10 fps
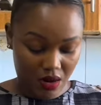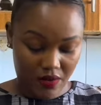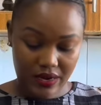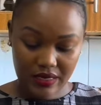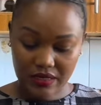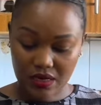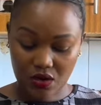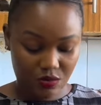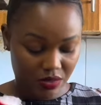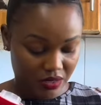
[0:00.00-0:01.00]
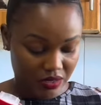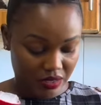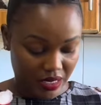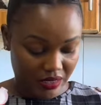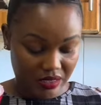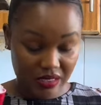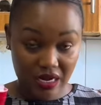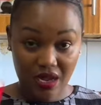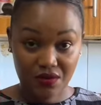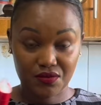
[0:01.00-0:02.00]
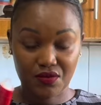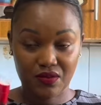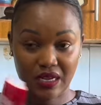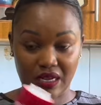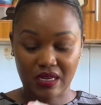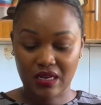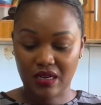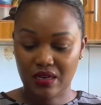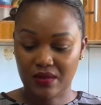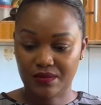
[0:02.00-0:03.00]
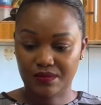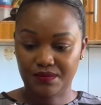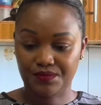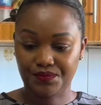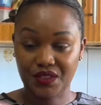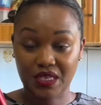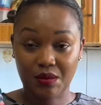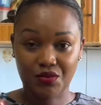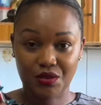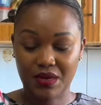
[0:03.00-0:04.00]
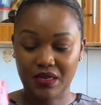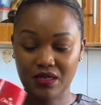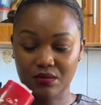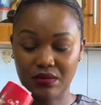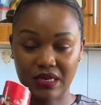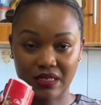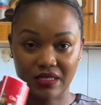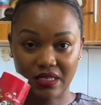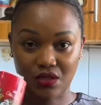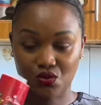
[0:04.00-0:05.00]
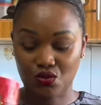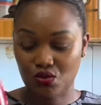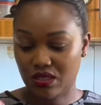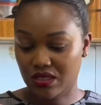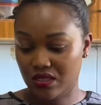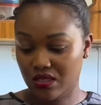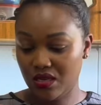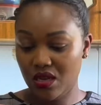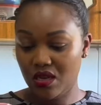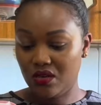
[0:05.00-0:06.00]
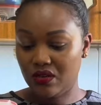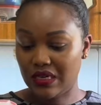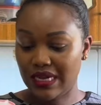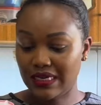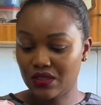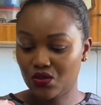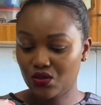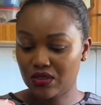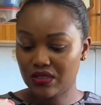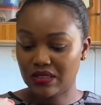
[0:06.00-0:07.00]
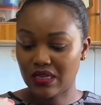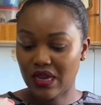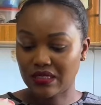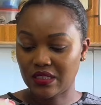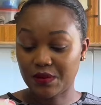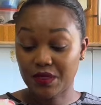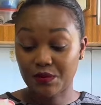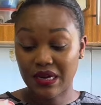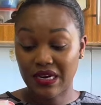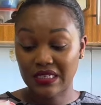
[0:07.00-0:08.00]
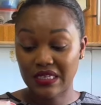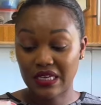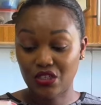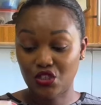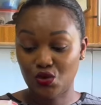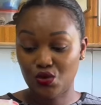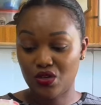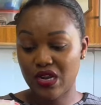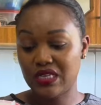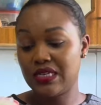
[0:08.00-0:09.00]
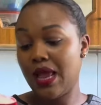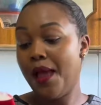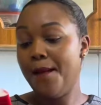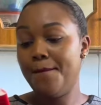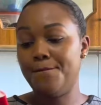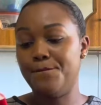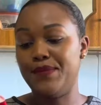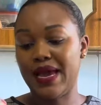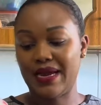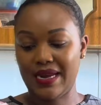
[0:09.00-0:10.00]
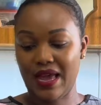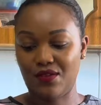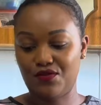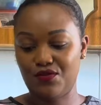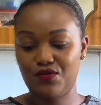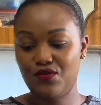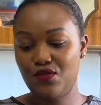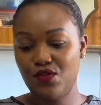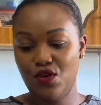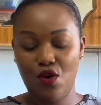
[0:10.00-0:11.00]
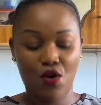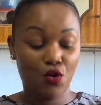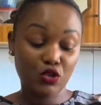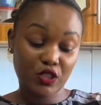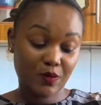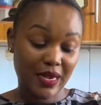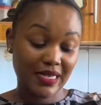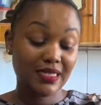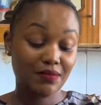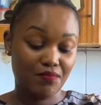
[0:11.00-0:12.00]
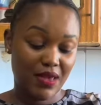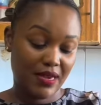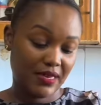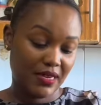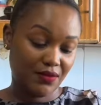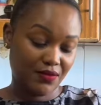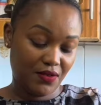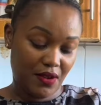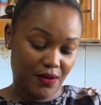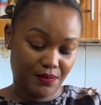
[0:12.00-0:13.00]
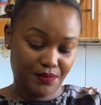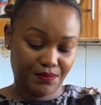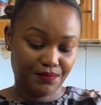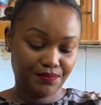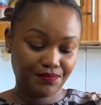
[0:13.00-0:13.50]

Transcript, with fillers: right now but i still have like um, some remaining but i decided to stop it regardless so this is the antiperspirant and deodorant bear glove, old spice bear glove um,